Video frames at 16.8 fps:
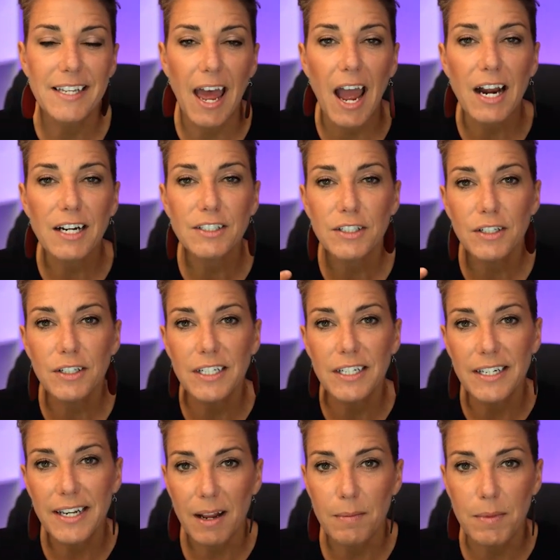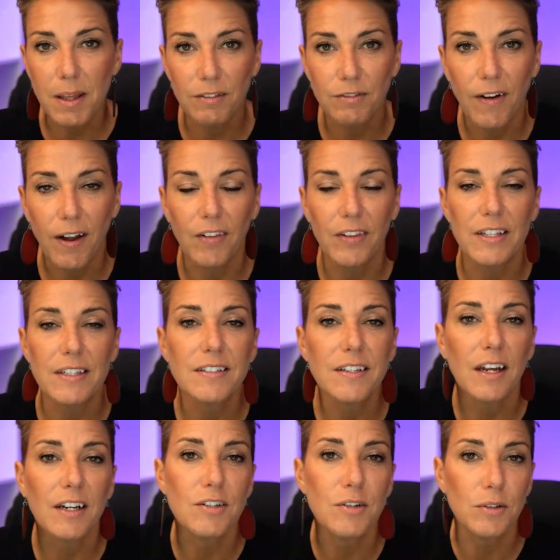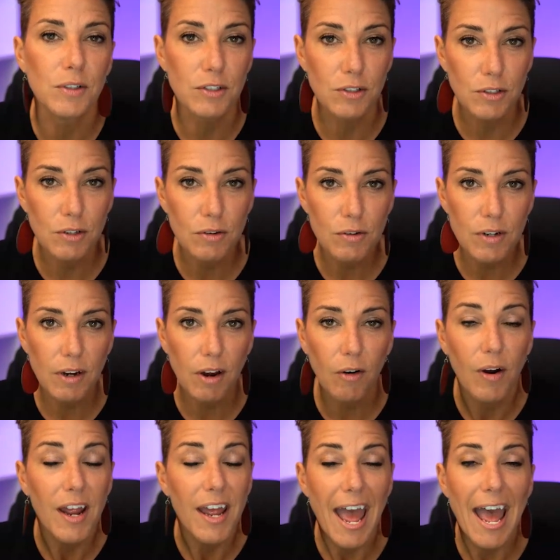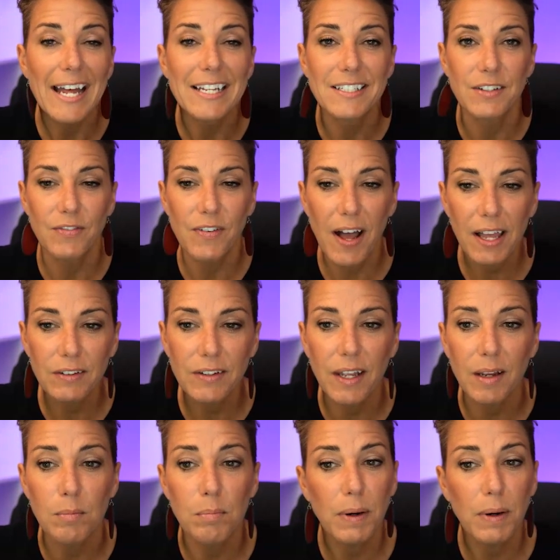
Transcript: actually going to name that file inside your studio as the file name,